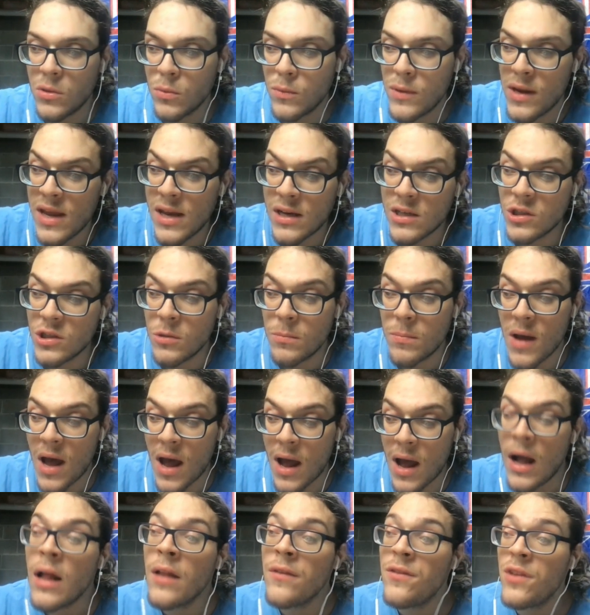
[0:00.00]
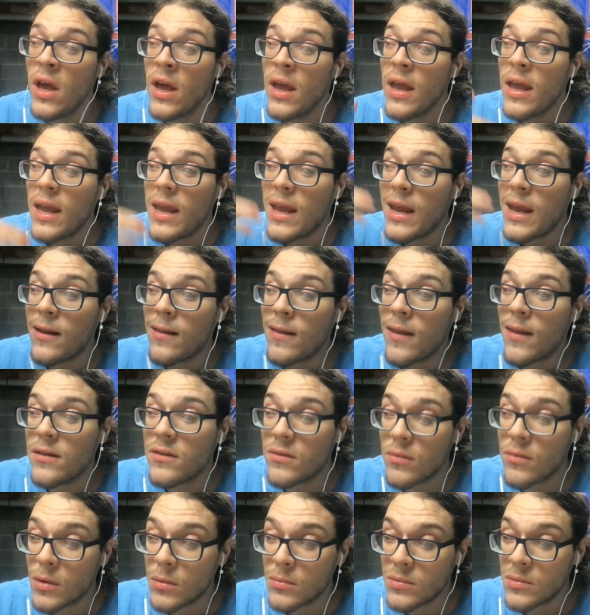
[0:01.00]
reaction pods,
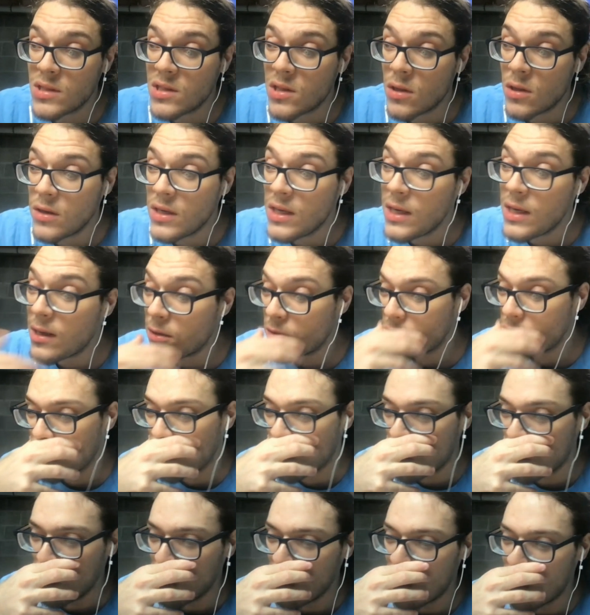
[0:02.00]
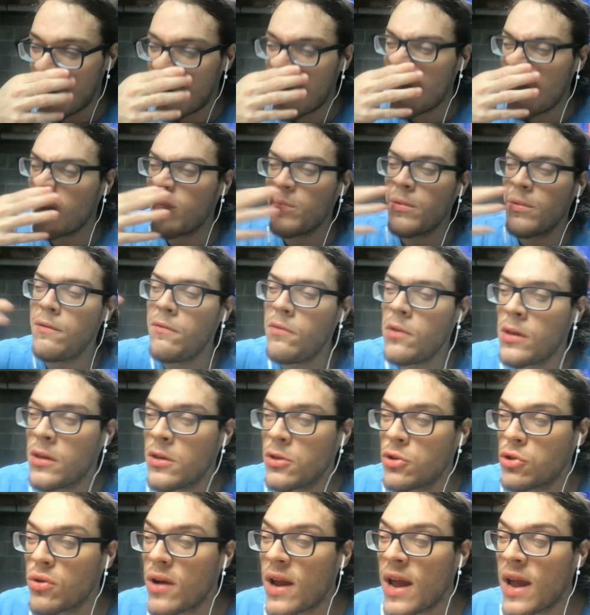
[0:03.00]
analyzing what we still need as we go along, previewing the
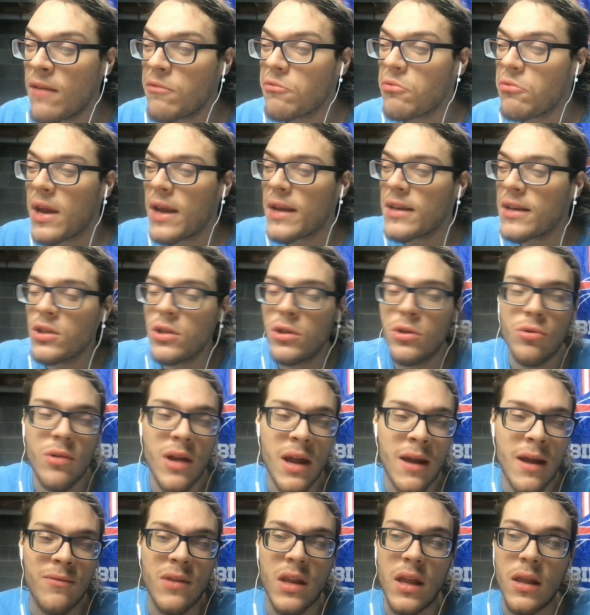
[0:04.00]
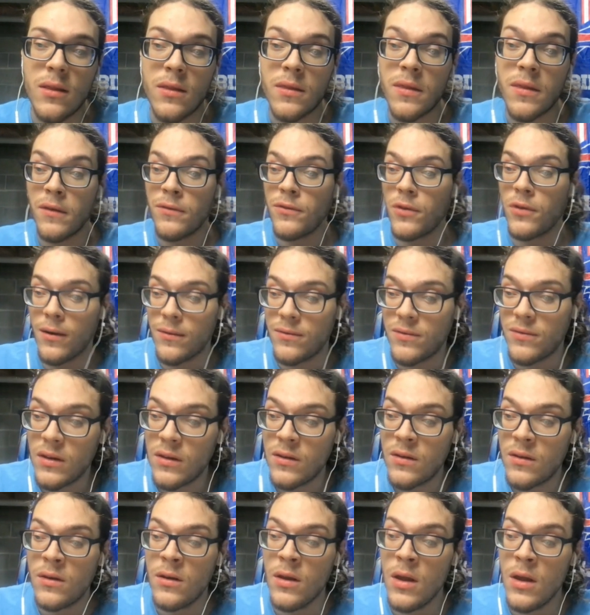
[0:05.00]
draft, reacting to the draft. This
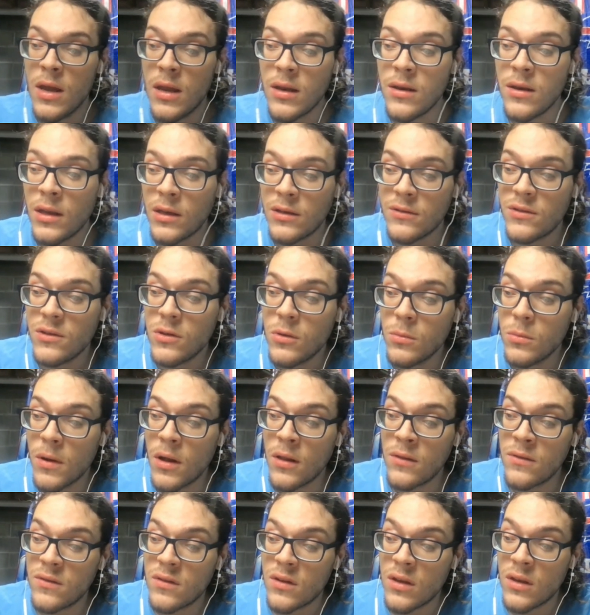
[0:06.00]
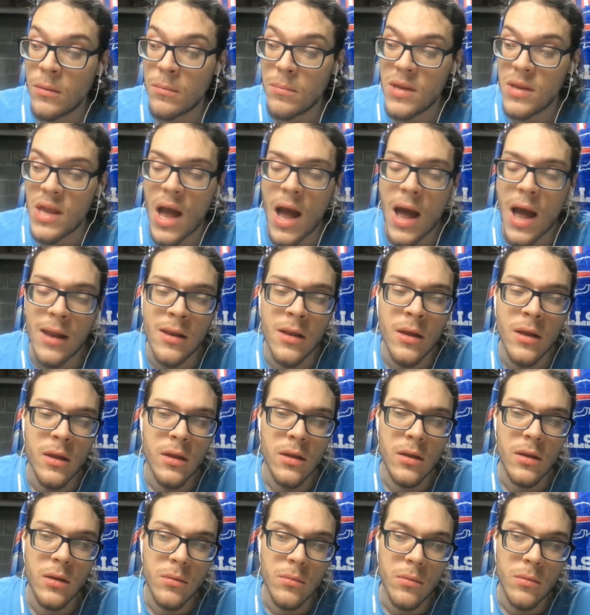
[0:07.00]
offseason, next few months and beyond,
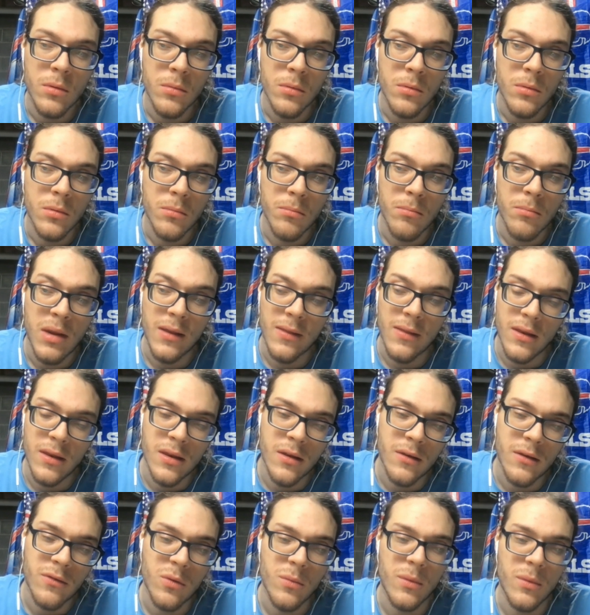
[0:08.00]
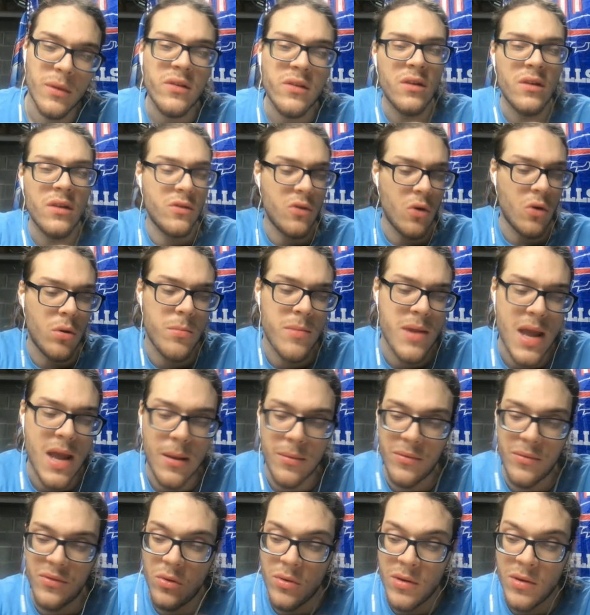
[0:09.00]
mainly next few months, is going to be
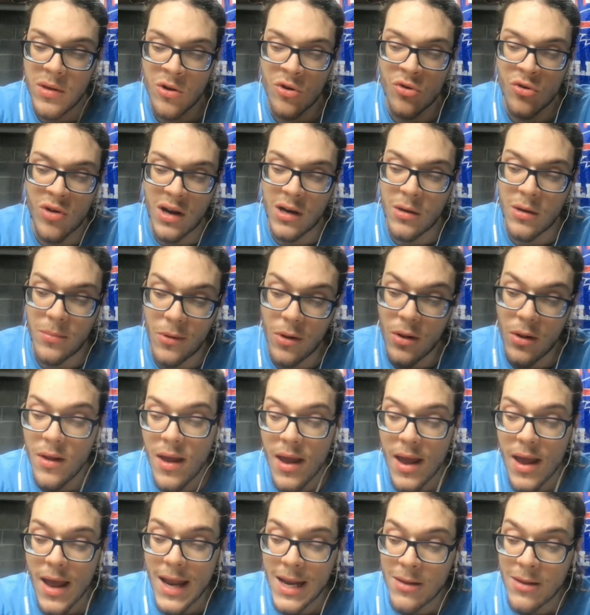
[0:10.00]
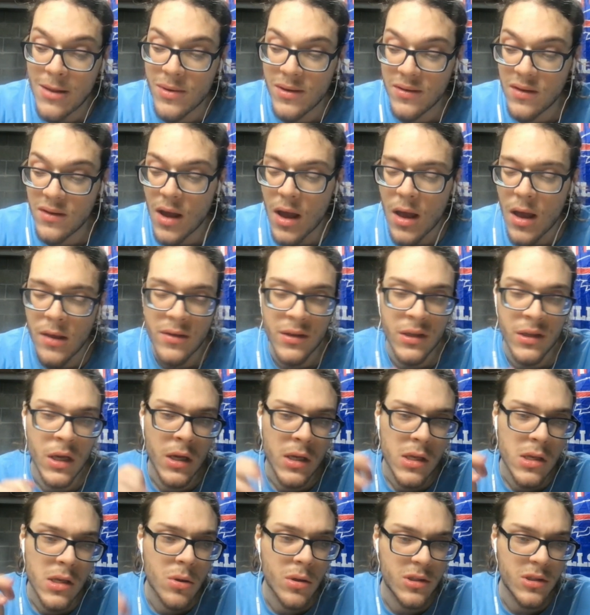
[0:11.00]
absolutely incredible. Anyways, guys,
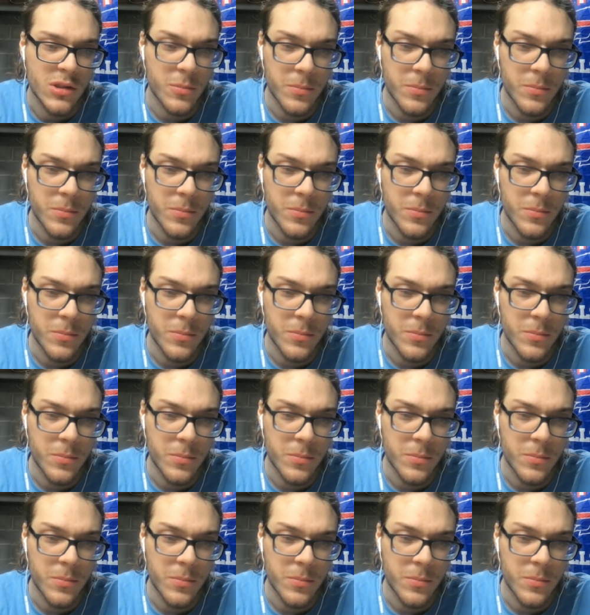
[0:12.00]
you can